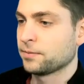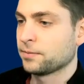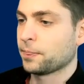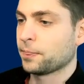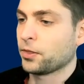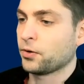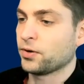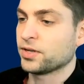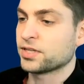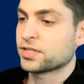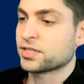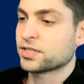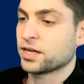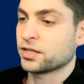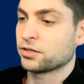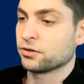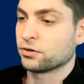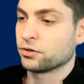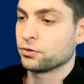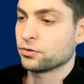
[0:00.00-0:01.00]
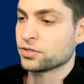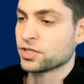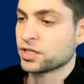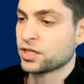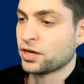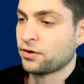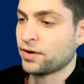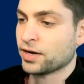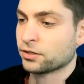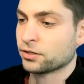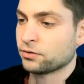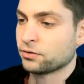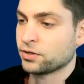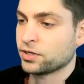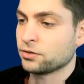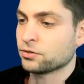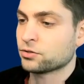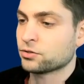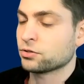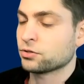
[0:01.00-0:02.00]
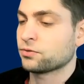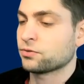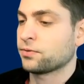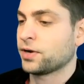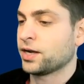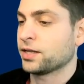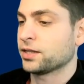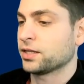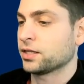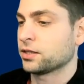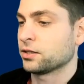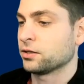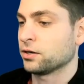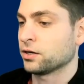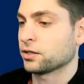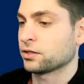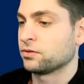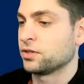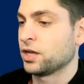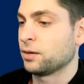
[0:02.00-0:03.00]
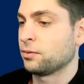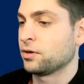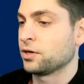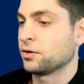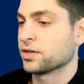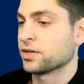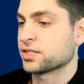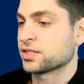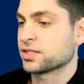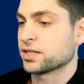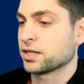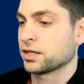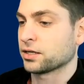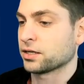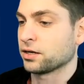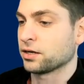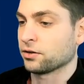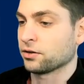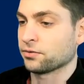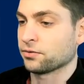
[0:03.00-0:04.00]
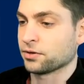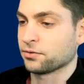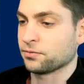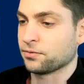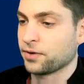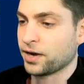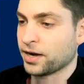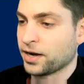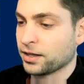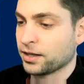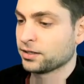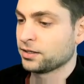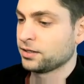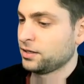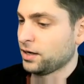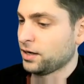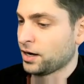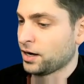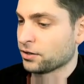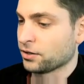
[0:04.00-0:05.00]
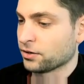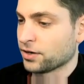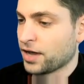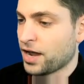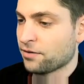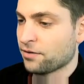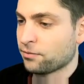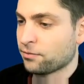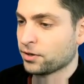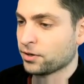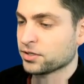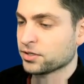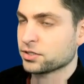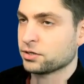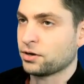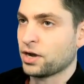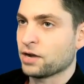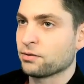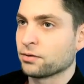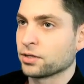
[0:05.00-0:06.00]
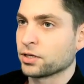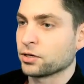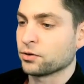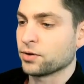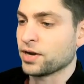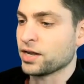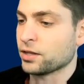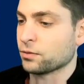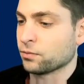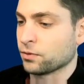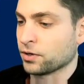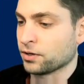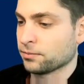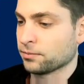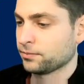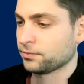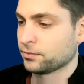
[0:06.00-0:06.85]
Now inside your user directory, you should find the .wslconfig file. I don't have one, so I will create one.